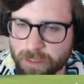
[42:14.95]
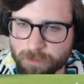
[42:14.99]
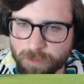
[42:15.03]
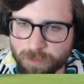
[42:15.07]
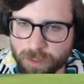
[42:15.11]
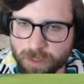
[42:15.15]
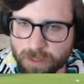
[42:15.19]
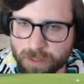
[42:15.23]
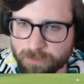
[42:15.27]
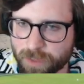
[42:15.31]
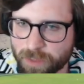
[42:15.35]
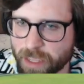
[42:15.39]

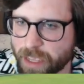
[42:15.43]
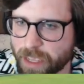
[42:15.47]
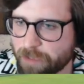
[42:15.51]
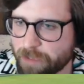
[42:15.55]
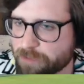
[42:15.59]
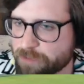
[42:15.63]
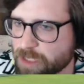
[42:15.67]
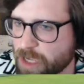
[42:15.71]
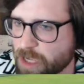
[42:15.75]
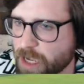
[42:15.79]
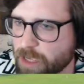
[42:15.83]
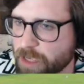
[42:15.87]
But if they have
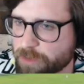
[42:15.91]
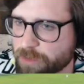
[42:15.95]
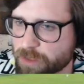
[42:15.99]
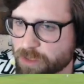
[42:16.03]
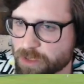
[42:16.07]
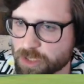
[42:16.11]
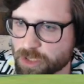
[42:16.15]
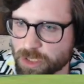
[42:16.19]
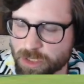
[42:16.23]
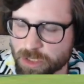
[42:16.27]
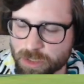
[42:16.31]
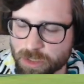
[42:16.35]
Taunt, there's
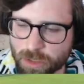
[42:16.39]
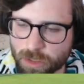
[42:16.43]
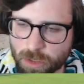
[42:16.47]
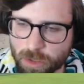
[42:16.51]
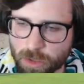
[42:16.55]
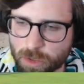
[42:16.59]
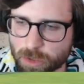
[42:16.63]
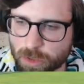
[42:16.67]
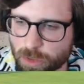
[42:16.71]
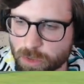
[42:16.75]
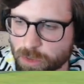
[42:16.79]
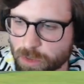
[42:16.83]
just
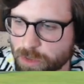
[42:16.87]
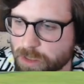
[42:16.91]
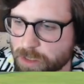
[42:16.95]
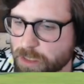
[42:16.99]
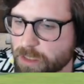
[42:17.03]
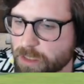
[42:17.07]
no...